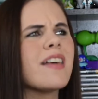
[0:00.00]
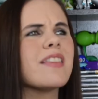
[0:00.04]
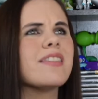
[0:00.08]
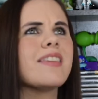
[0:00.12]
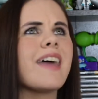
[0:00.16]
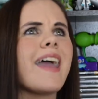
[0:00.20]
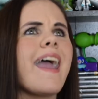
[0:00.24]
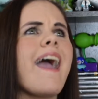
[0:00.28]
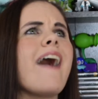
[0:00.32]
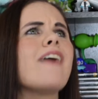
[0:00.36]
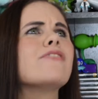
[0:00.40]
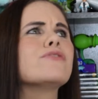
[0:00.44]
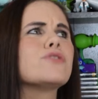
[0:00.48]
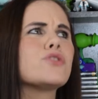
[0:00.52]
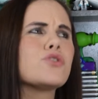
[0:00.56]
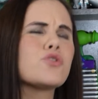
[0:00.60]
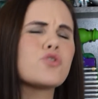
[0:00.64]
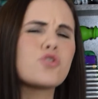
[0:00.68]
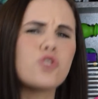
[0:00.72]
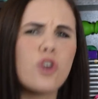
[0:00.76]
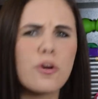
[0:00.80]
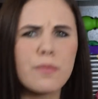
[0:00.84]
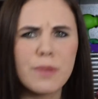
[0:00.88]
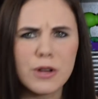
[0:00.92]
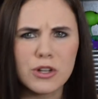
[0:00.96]
they have
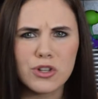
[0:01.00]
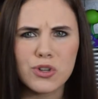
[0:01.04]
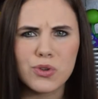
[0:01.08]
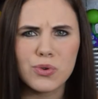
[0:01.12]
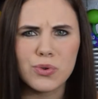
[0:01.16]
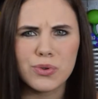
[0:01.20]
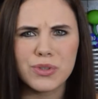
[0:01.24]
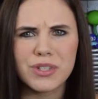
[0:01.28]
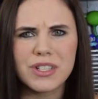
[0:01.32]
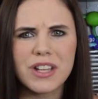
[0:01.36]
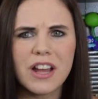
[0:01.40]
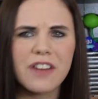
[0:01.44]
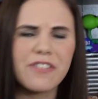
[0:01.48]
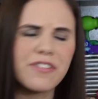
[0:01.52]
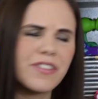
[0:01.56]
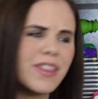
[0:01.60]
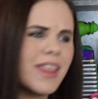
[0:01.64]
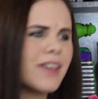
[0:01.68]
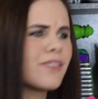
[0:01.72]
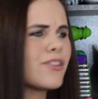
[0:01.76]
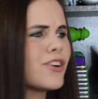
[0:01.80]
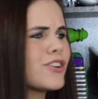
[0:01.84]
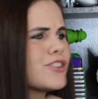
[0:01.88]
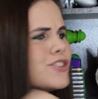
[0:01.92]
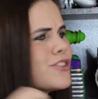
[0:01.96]
so much cool stuff and
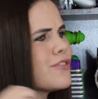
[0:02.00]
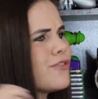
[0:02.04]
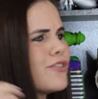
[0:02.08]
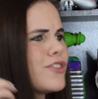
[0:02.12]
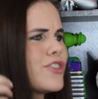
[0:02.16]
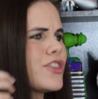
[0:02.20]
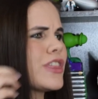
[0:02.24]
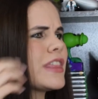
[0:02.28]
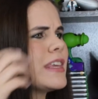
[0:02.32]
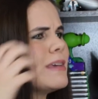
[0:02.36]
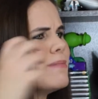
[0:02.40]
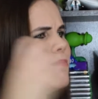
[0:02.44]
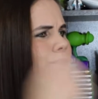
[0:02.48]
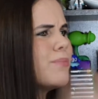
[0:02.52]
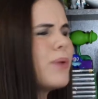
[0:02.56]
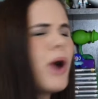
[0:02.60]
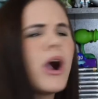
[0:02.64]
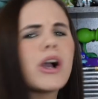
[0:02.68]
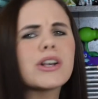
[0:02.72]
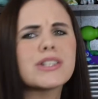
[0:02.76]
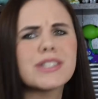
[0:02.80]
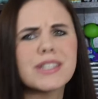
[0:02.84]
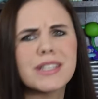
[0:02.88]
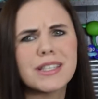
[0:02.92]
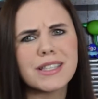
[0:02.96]
they've got different themed
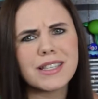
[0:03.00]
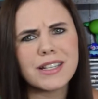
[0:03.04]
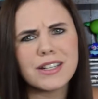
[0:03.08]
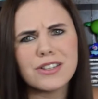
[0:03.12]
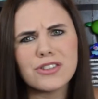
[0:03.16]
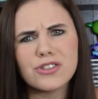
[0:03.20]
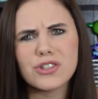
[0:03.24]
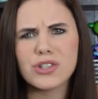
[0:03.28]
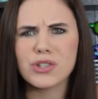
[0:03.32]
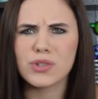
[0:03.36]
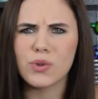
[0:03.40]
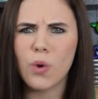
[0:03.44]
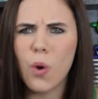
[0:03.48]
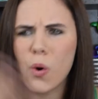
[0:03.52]
boxes and it's just